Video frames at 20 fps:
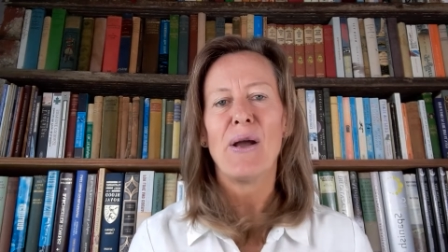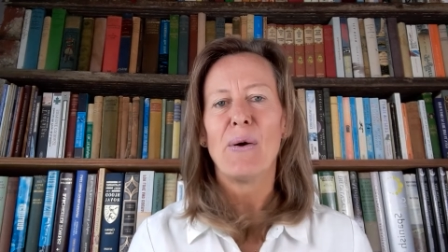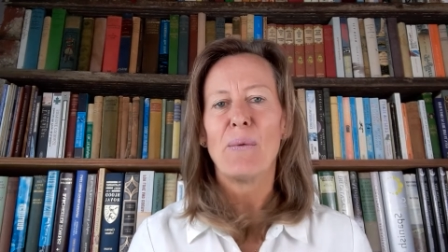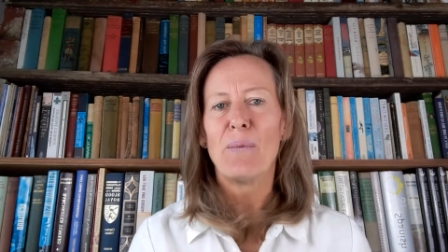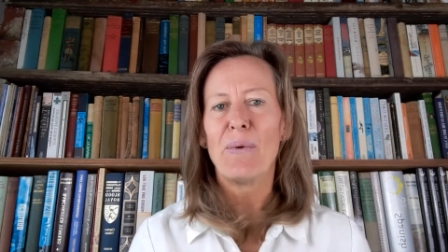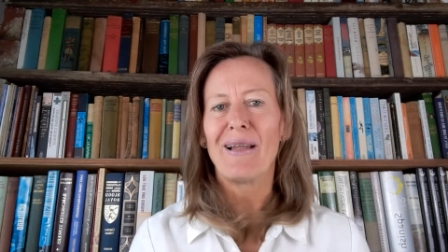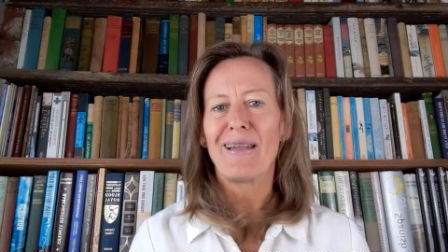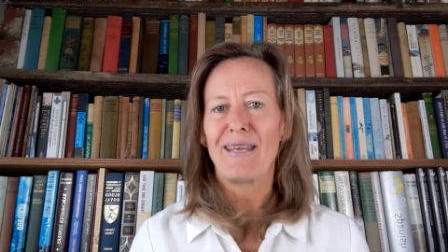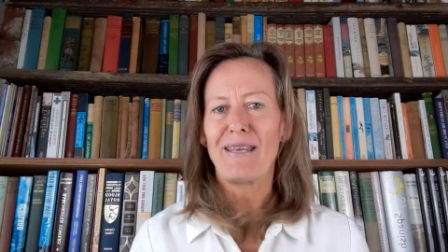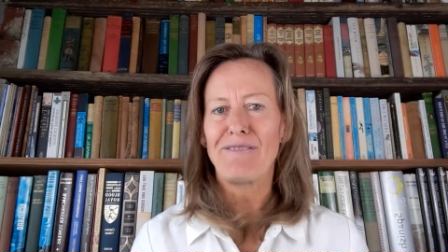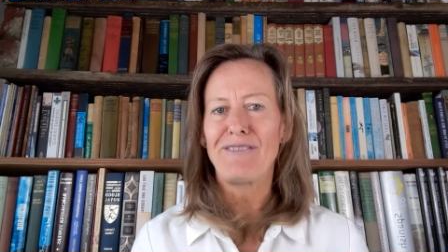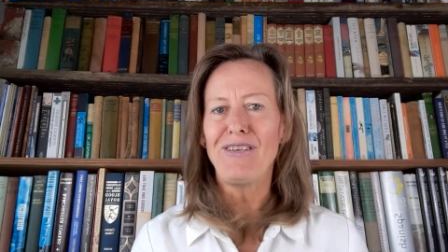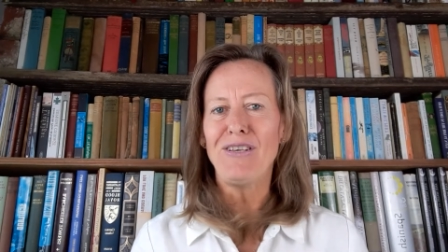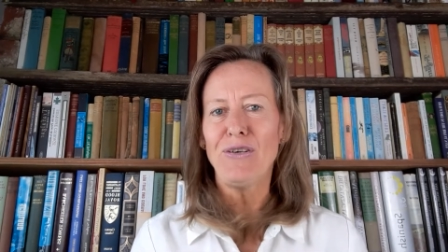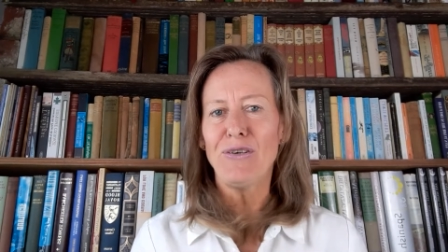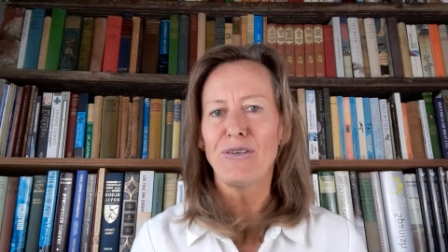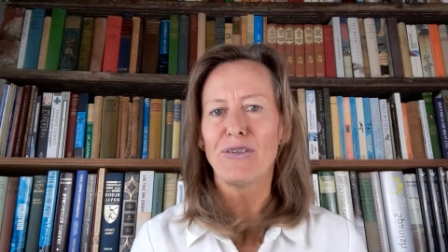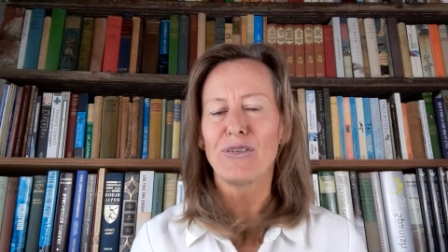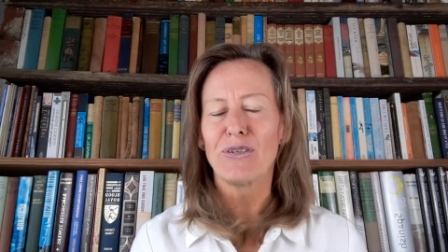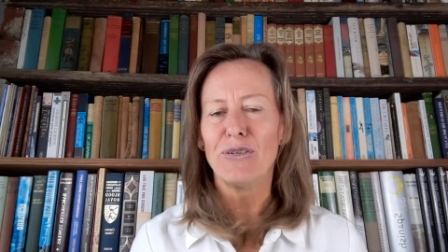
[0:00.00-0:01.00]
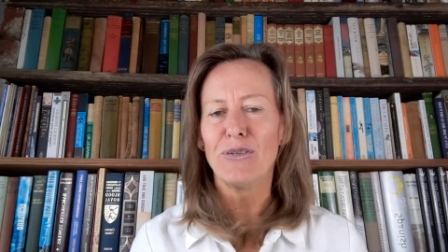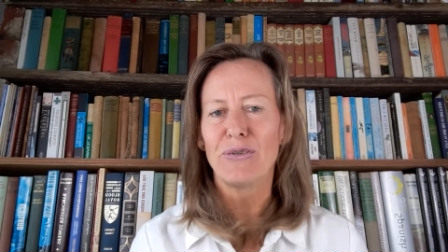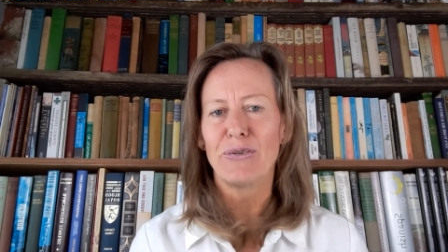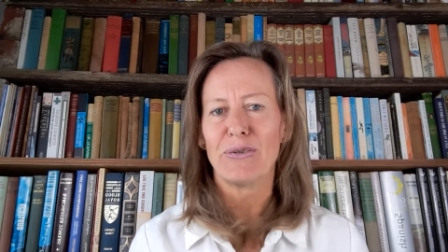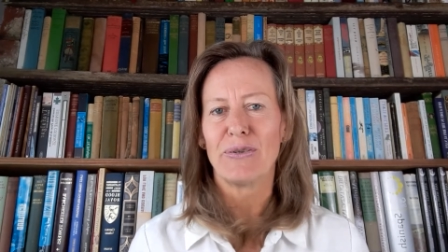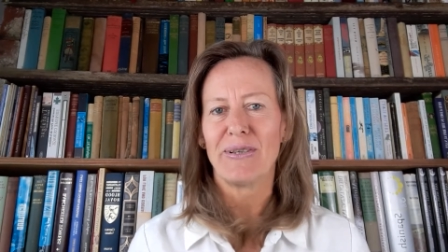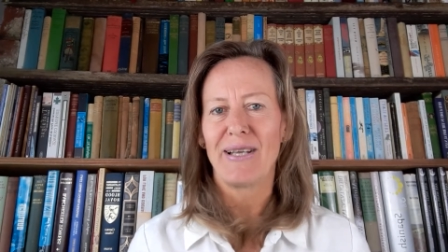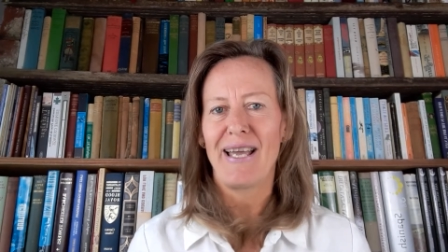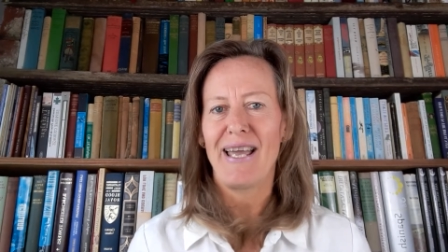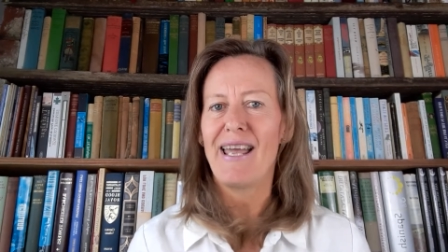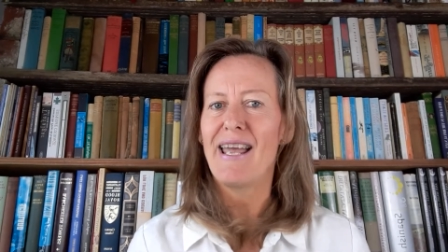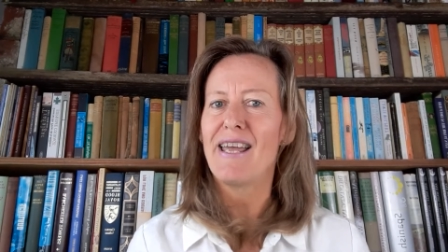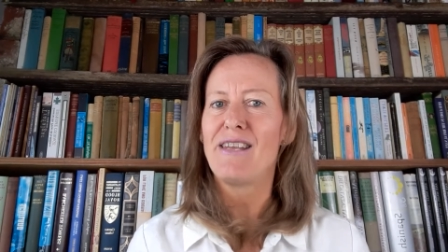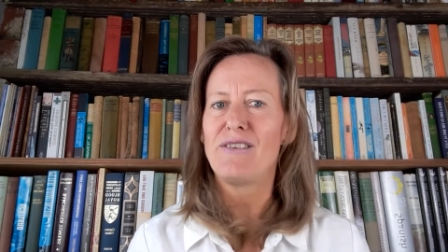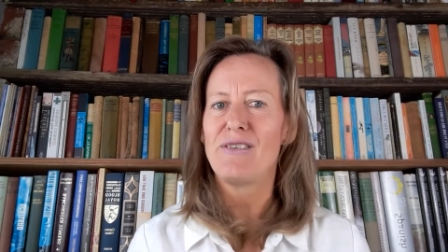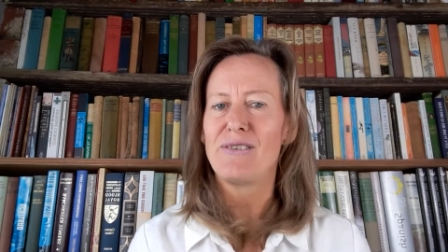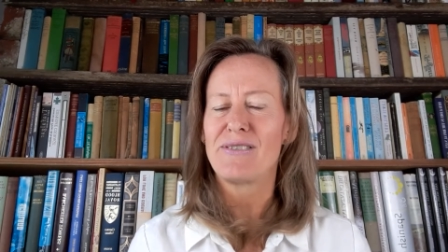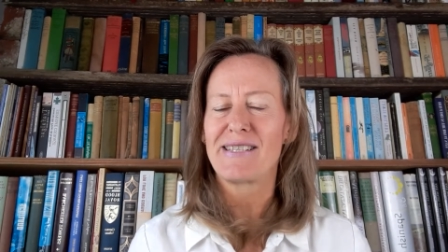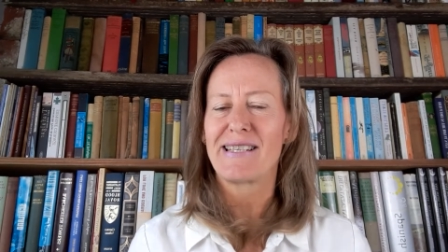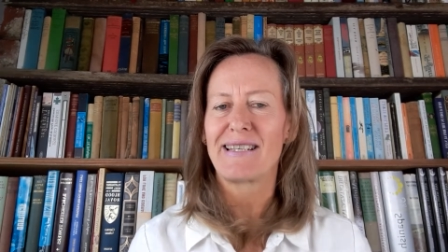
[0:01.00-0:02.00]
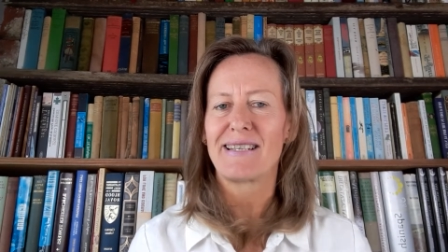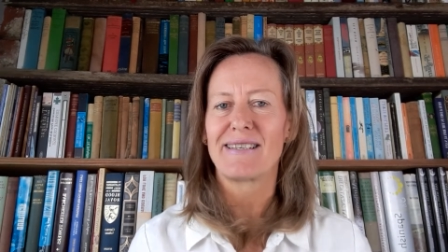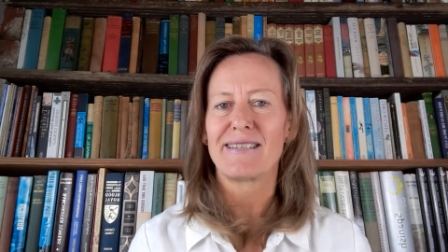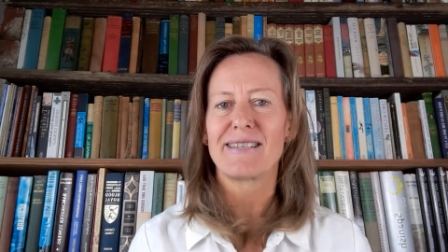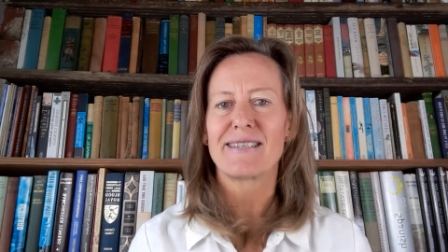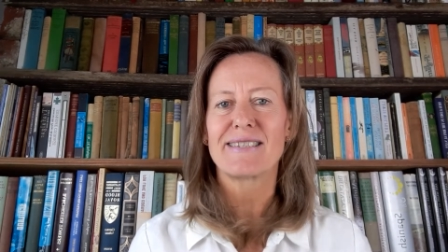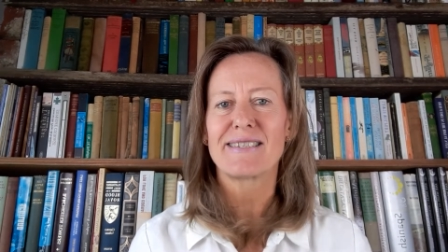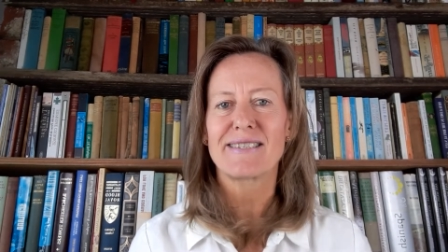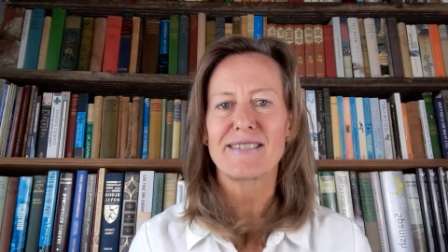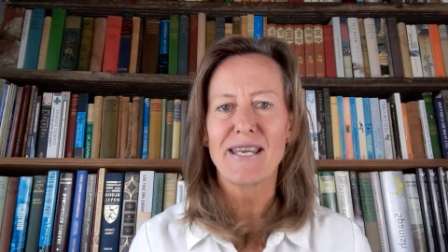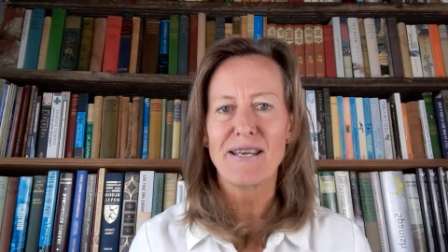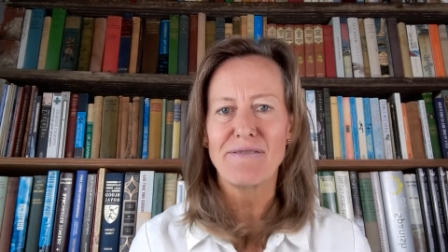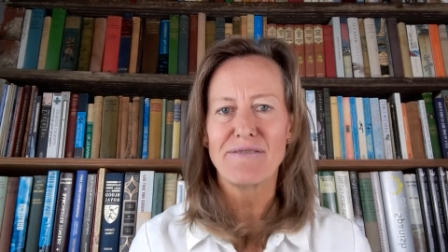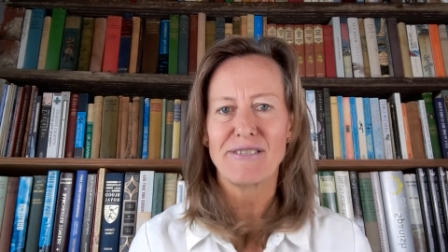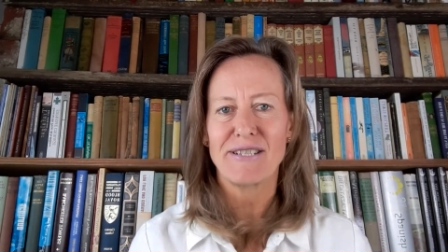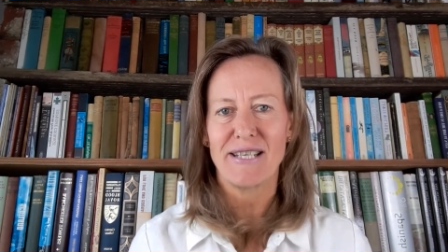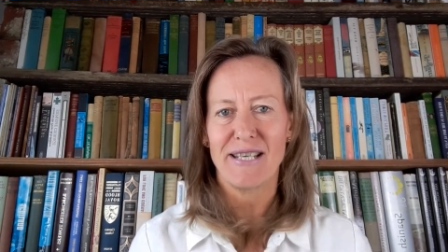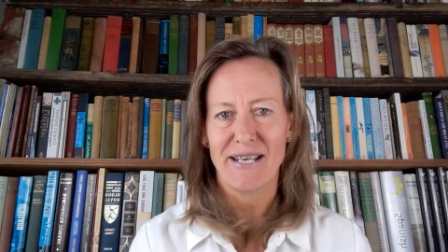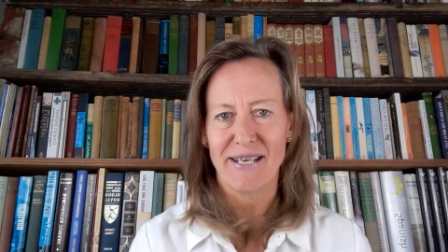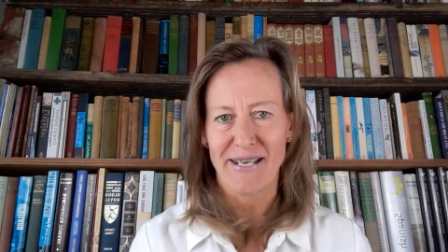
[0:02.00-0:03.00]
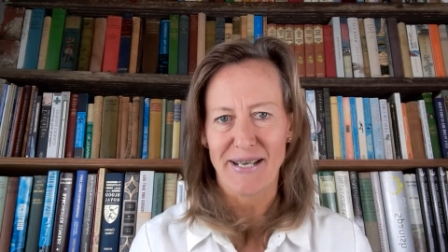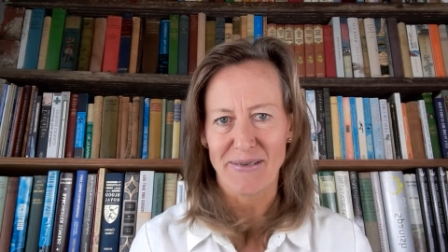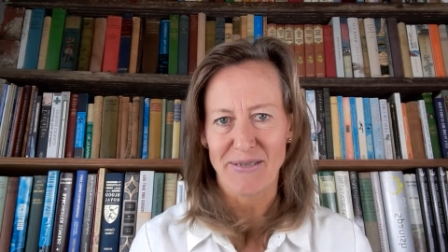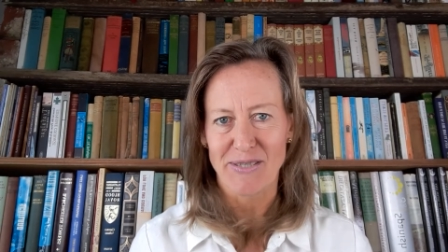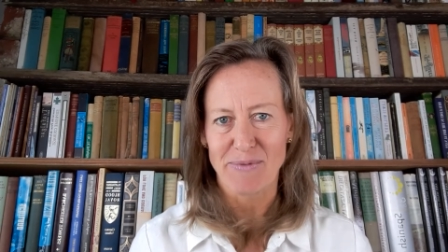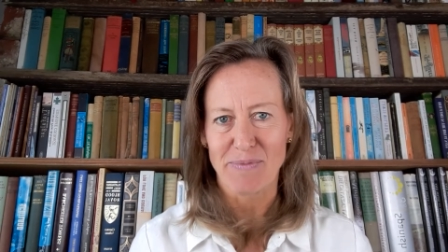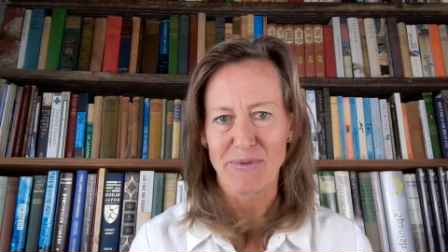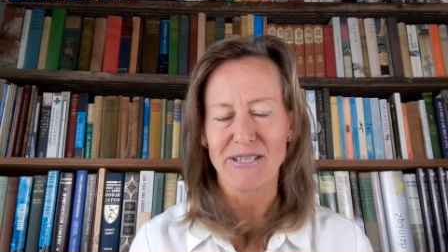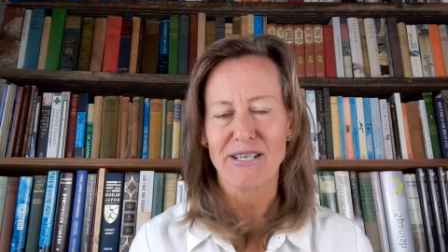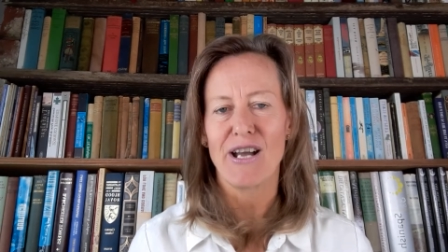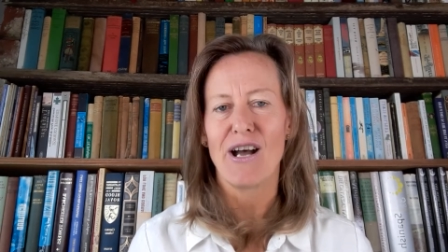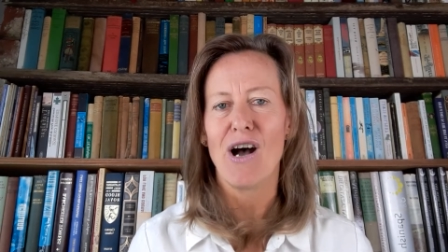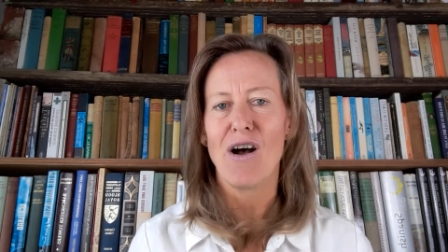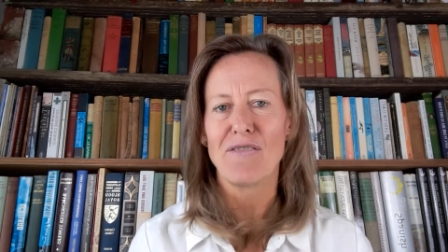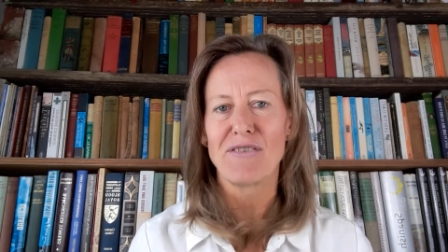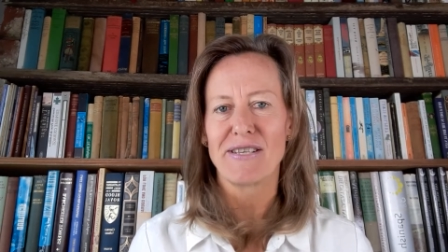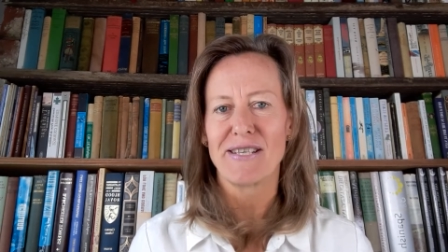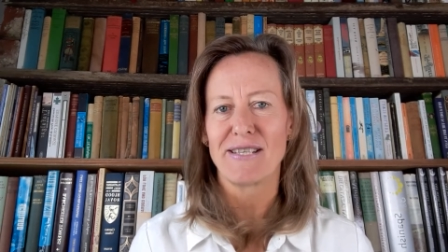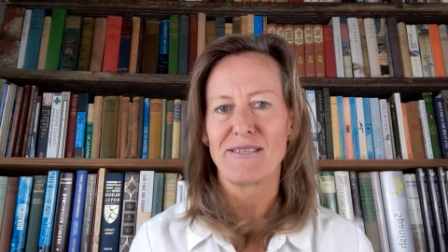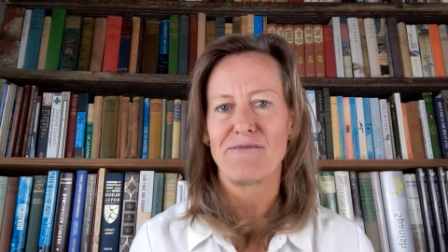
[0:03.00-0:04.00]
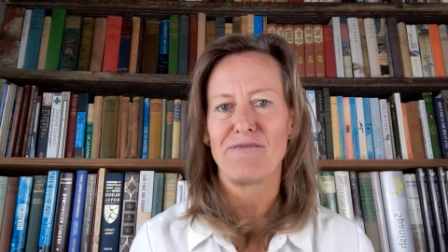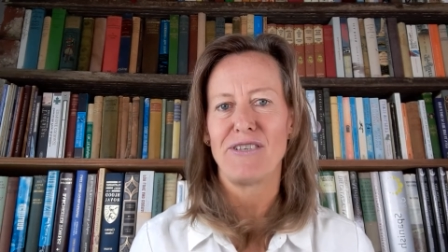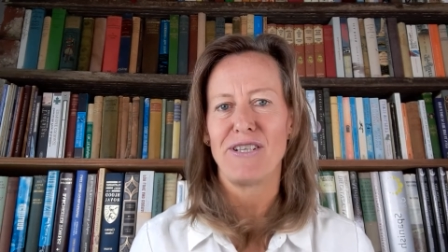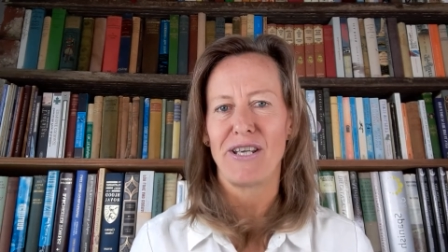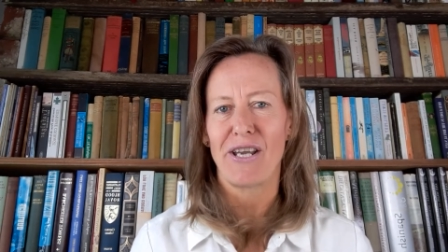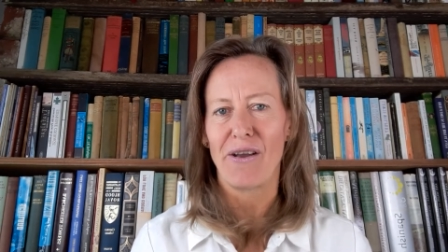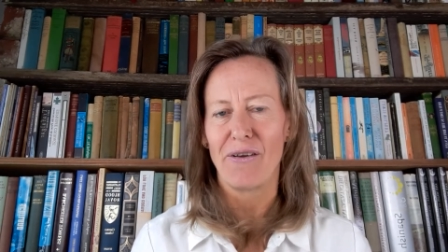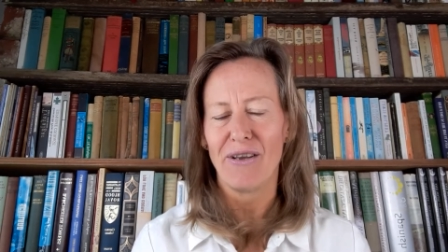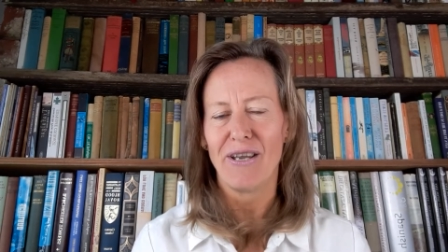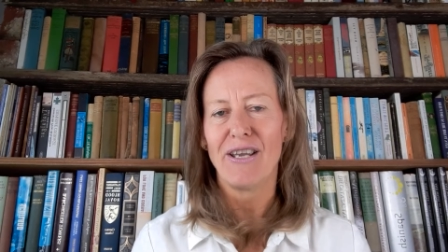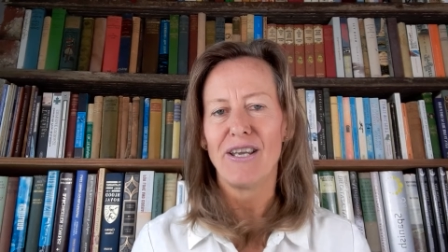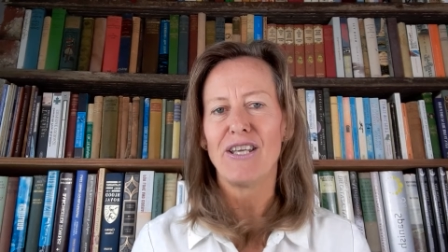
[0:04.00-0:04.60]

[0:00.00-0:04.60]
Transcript: Well, if you Google Air New Zealand safety announcement after this video,